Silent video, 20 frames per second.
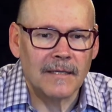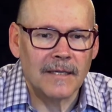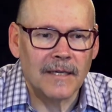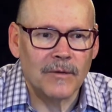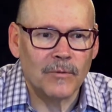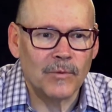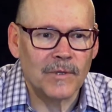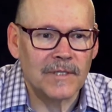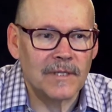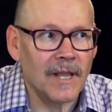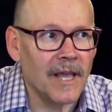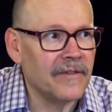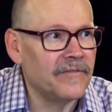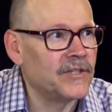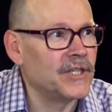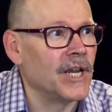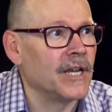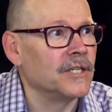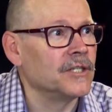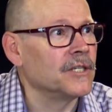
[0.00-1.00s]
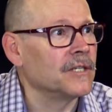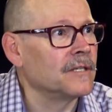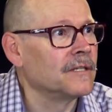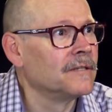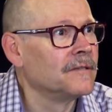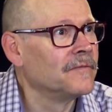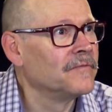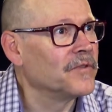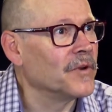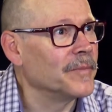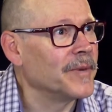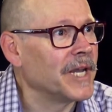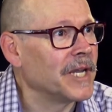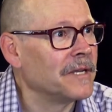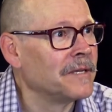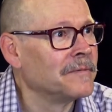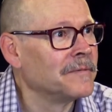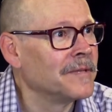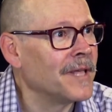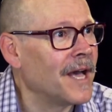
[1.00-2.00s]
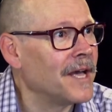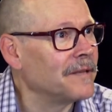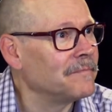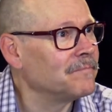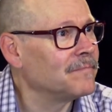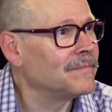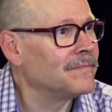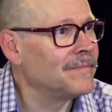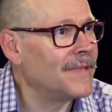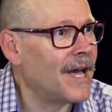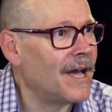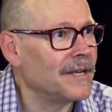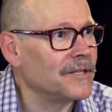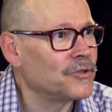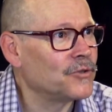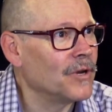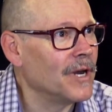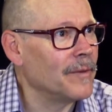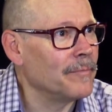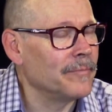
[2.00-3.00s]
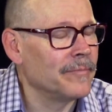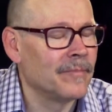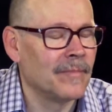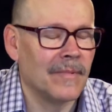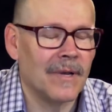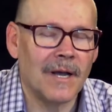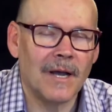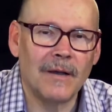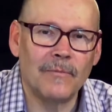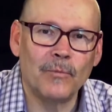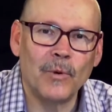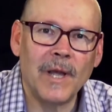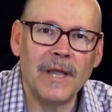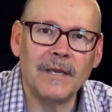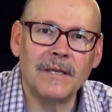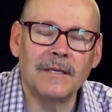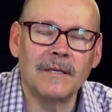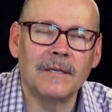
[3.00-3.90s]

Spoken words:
it was life-changing for me, that trip. I went.